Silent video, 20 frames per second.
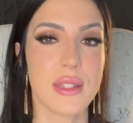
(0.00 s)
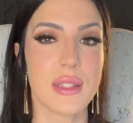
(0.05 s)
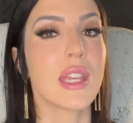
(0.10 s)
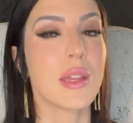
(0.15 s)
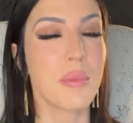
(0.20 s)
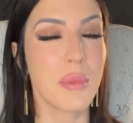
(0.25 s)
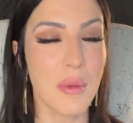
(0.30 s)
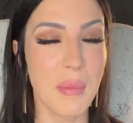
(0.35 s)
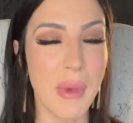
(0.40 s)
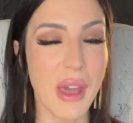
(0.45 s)

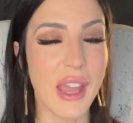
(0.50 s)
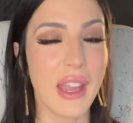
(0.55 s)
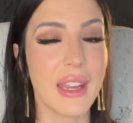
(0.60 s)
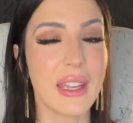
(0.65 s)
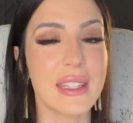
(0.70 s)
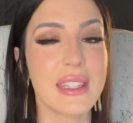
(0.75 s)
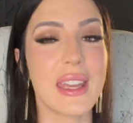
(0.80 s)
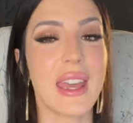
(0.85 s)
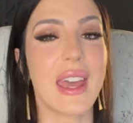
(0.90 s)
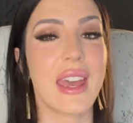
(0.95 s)
Keep in
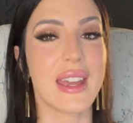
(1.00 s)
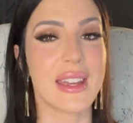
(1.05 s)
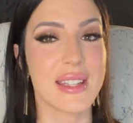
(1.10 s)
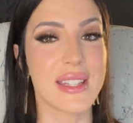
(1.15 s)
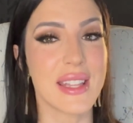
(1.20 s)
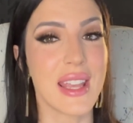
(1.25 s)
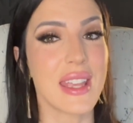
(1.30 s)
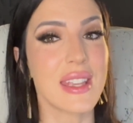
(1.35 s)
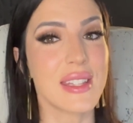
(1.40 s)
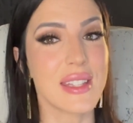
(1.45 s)
mind, as
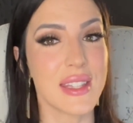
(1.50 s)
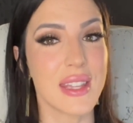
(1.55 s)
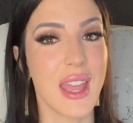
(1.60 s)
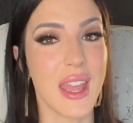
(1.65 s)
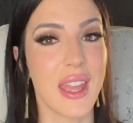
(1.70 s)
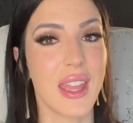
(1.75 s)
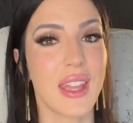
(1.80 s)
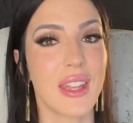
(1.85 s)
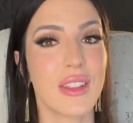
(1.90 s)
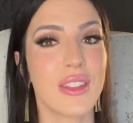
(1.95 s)
I
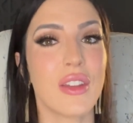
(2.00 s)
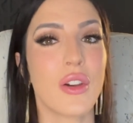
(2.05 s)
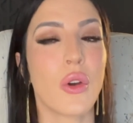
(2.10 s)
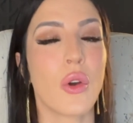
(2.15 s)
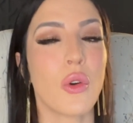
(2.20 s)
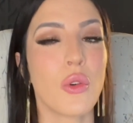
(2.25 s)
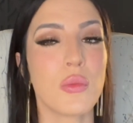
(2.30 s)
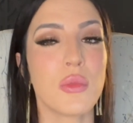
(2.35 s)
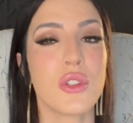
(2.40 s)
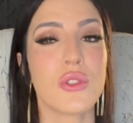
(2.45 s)
said, the
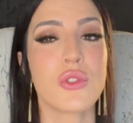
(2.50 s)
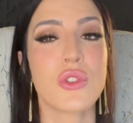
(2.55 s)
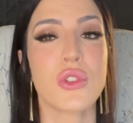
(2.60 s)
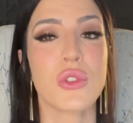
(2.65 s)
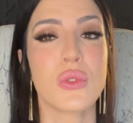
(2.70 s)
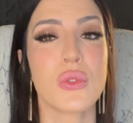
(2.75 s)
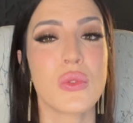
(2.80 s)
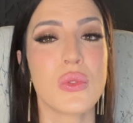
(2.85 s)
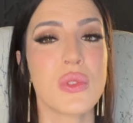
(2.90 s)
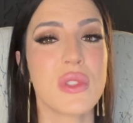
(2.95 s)
home you
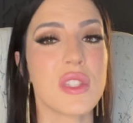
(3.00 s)
choose,